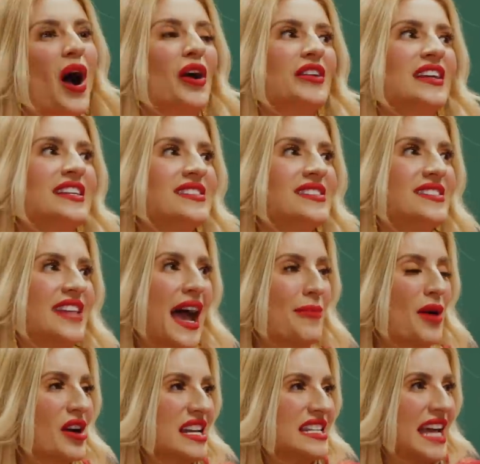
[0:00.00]
parties
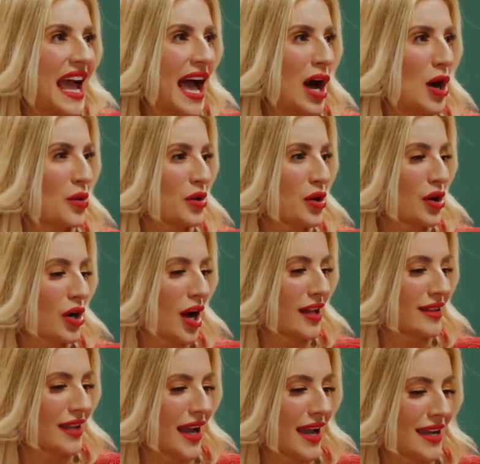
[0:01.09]
da- party down or
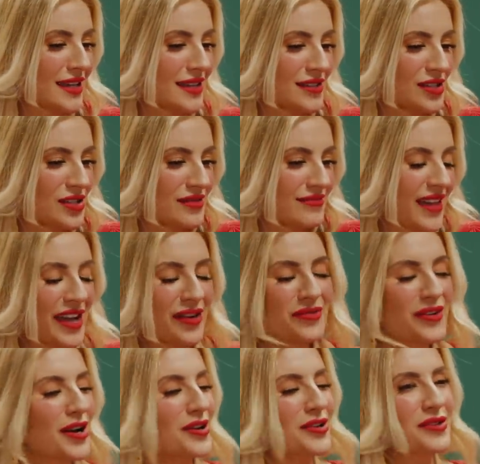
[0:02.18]
on like I don't know